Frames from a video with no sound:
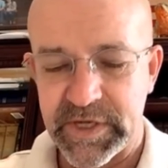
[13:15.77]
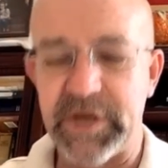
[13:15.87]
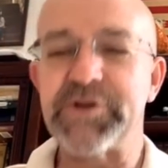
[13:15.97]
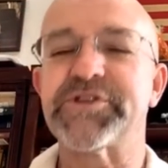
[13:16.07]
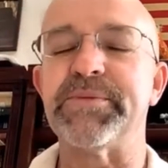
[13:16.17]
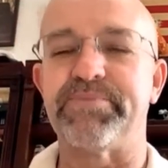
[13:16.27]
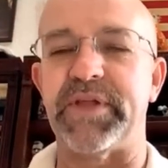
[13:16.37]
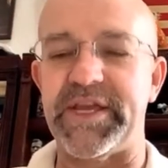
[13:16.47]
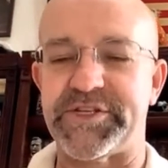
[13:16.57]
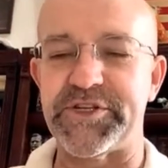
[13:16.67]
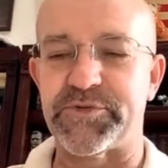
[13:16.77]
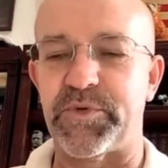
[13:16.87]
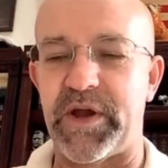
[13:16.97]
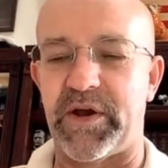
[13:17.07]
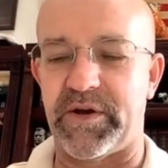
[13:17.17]
Here's some places
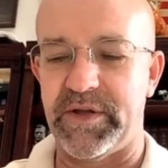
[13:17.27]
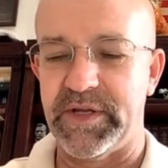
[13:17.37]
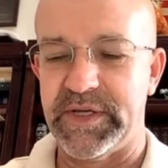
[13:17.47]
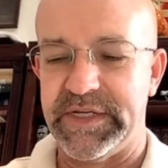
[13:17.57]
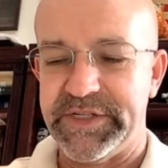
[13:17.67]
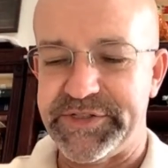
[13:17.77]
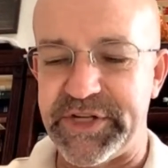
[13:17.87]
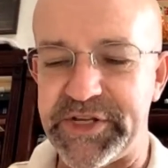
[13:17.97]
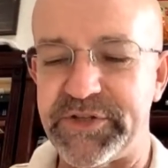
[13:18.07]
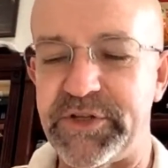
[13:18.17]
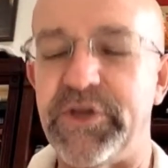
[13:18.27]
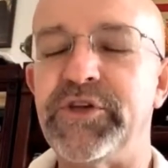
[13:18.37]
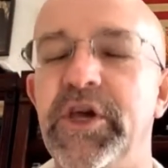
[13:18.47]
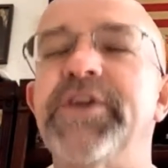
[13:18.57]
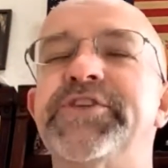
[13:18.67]
where
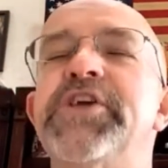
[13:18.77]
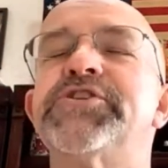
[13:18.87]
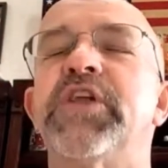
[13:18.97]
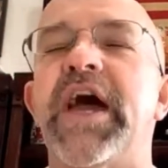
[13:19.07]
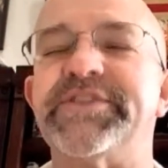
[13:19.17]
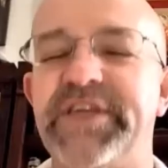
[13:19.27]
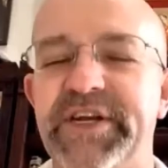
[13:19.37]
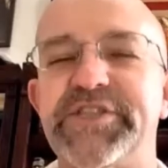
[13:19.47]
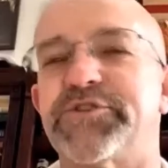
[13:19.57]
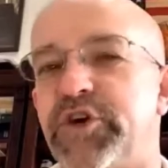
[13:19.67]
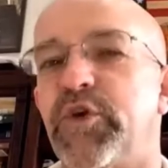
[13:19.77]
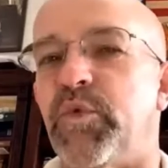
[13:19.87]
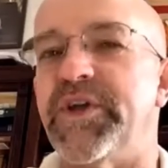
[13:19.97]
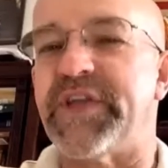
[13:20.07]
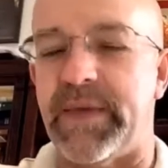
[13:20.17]
a digital identity is going to
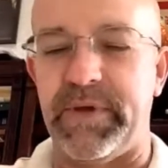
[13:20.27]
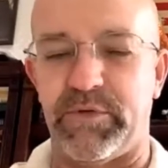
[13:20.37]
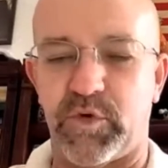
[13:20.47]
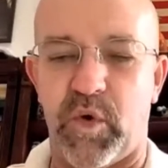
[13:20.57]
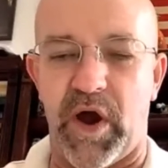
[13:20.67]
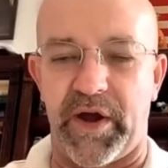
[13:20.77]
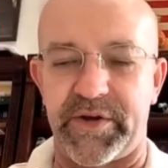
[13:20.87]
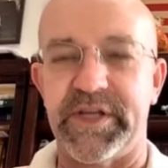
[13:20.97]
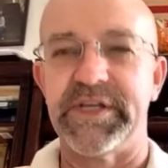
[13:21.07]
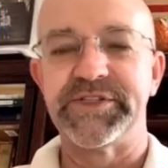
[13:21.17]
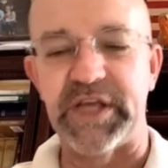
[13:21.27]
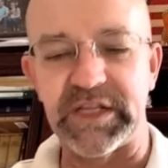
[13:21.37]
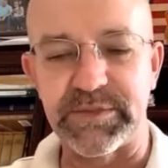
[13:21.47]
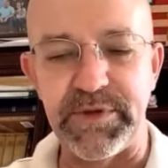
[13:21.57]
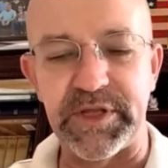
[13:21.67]
one day be required.
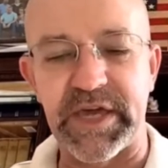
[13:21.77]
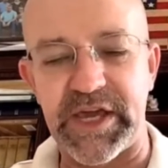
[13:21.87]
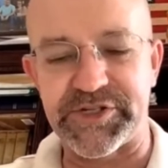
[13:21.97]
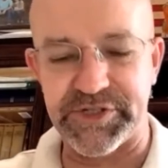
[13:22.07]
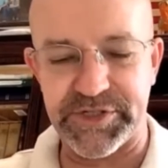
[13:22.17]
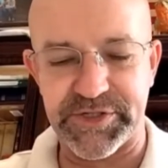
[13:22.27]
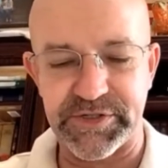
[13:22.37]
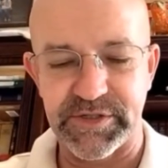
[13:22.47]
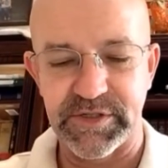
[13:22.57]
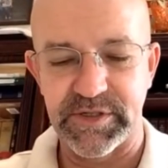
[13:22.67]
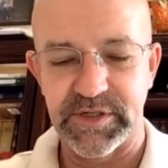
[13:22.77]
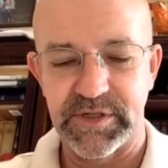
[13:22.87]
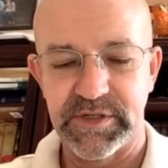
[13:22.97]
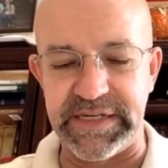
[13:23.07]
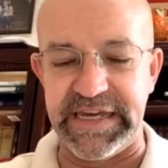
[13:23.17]
Telecommunications,
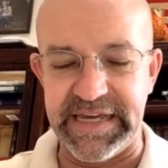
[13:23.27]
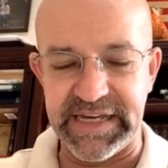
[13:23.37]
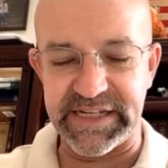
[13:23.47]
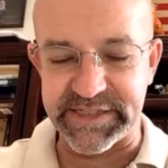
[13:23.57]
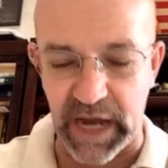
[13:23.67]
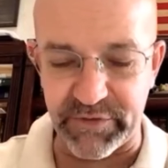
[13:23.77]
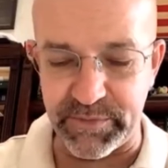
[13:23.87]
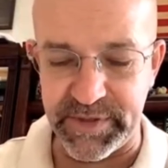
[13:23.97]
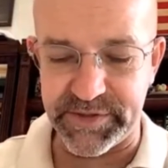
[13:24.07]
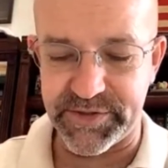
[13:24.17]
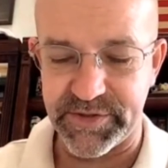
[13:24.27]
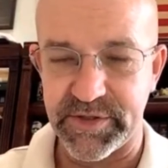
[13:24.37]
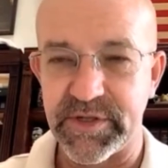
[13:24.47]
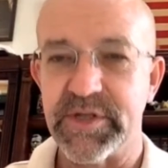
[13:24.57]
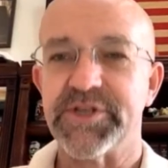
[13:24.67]
e-government,
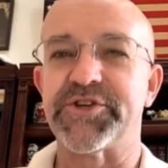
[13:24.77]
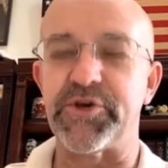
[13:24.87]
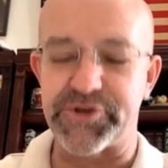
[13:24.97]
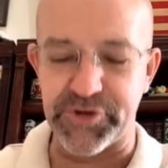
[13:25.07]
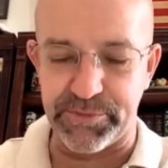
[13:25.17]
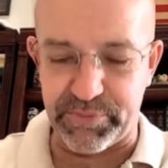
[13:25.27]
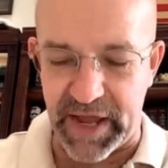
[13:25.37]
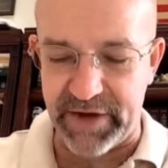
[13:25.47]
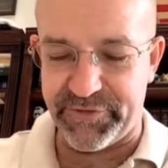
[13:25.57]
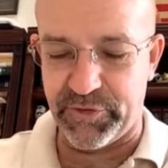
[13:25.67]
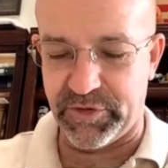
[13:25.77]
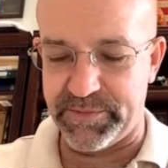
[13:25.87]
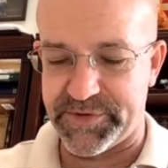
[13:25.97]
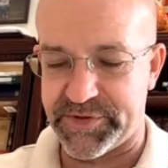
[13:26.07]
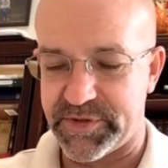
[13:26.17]
social
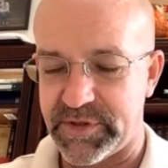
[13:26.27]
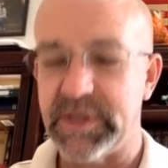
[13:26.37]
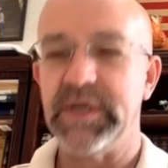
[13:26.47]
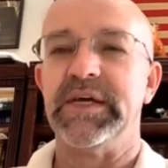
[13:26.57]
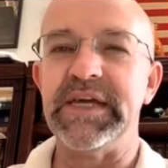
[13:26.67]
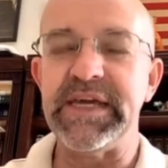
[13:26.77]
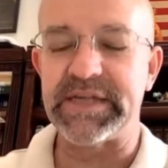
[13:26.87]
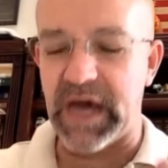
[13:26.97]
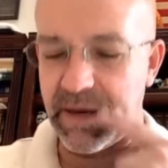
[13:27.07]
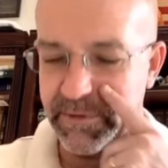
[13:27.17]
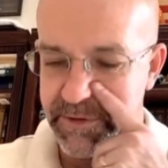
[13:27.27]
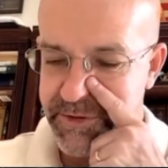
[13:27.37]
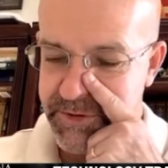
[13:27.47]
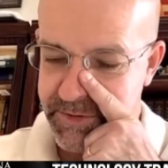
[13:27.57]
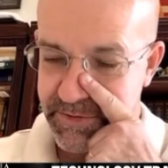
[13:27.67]
platforms,
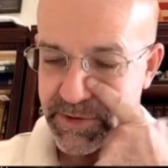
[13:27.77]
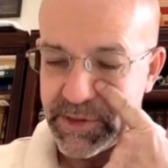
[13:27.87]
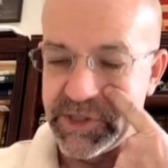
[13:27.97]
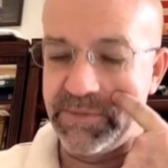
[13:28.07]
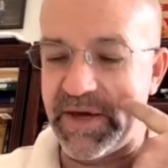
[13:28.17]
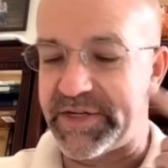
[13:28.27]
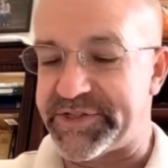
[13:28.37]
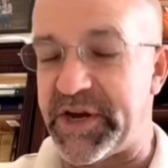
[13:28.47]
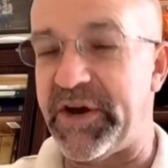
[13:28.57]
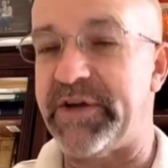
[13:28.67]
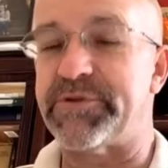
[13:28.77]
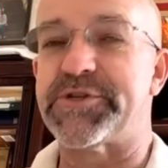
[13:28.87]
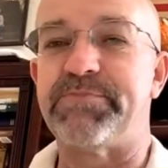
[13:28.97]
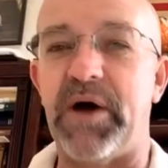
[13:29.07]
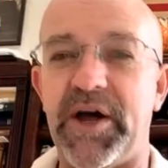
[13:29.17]
e-commerce, humanitarian
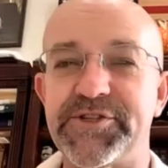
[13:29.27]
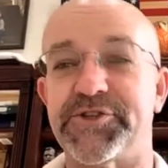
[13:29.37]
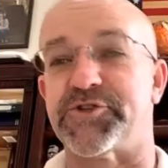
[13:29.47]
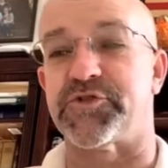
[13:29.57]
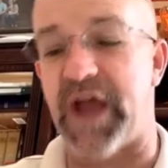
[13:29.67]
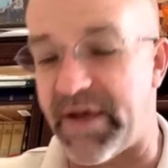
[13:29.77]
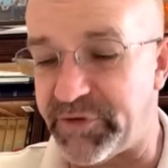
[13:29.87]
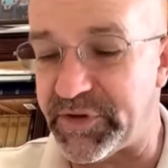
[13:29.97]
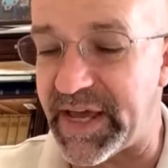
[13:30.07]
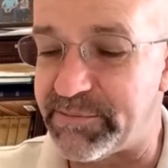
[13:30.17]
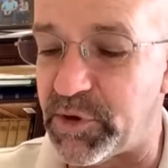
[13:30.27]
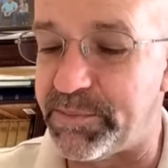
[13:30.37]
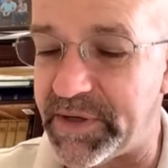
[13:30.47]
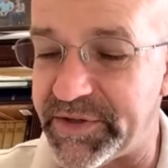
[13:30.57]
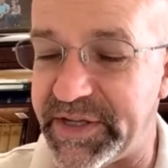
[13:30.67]
response, travel and
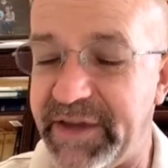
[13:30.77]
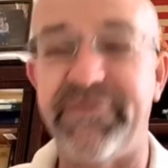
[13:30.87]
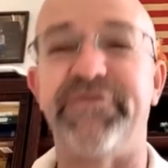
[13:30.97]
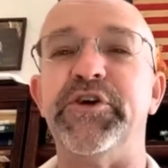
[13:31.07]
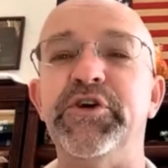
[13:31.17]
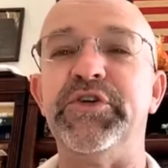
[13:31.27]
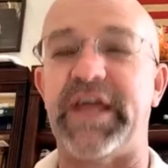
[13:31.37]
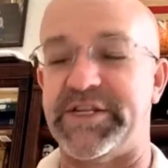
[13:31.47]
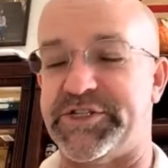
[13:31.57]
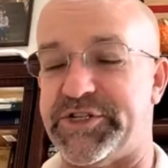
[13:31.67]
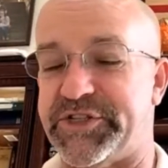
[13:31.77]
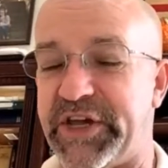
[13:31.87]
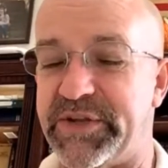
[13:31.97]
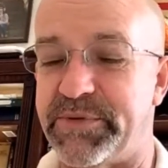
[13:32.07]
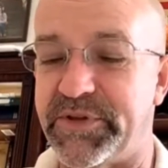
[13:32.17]
mobility, food and
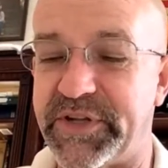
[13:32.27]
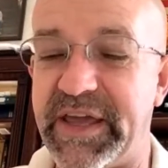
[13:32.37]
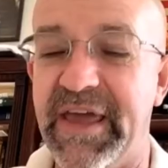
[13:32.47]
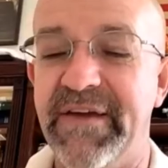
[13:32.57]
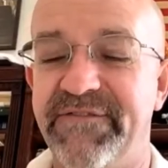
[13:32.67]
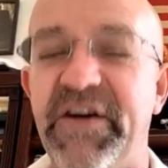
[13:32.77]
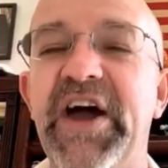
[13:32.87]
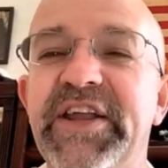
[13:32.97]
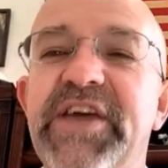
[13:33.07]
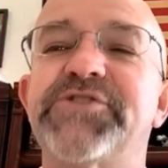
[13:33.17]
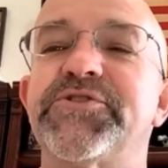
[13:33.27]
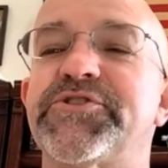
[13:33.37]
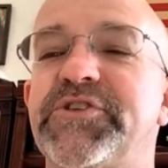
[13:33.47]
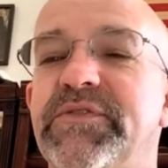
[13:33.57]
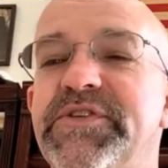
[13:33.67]
sustainability, financial
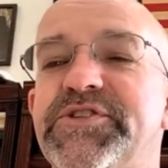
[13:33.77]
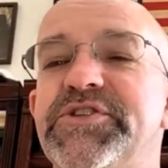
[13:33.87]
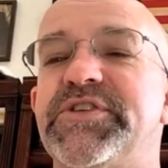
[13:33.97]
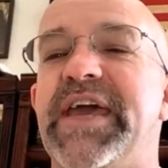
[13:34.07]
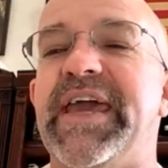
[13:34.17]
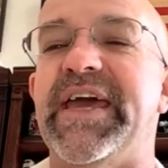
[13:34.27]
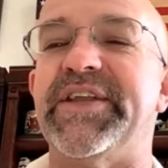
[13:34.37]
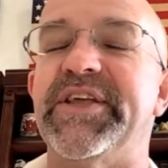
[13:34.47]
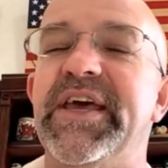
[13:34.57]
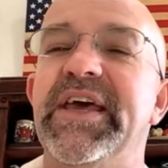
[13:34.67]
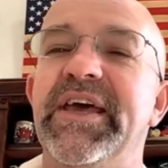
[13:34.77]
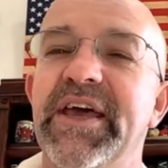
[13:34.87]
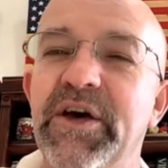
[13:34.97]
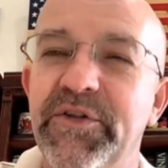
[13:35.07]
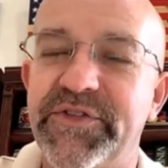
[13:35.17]
services, and
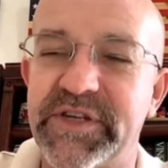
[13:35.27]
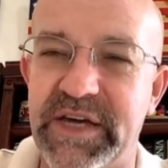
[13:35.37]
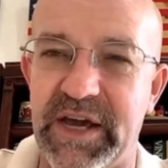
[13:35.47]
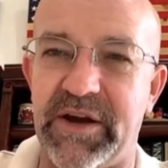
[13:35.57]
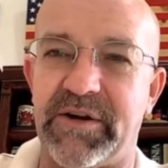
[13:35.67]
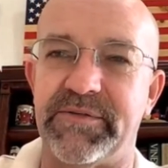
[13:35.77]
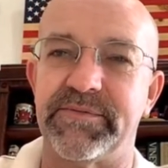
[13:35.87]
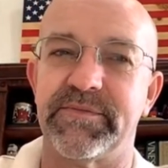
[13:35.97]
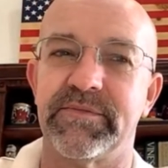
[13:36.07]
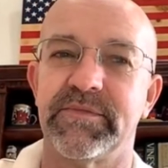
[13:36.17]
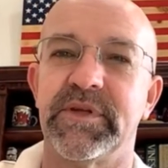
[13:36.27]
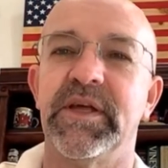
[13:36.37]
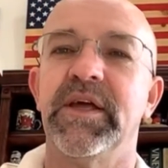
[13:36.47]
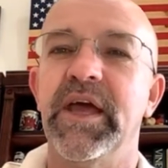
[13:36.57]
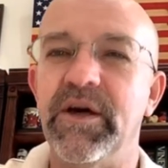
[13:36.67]
healthcare.
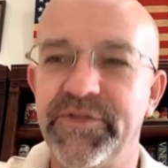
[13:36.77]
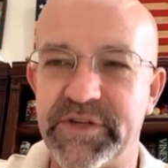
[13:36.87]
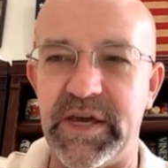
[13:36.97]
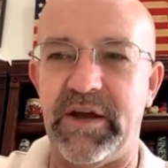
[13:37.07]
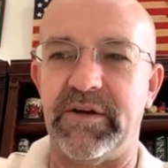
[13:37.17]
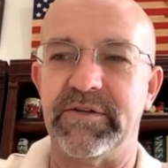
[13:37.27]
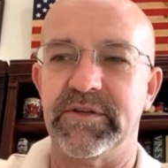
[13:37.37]
Healthcare.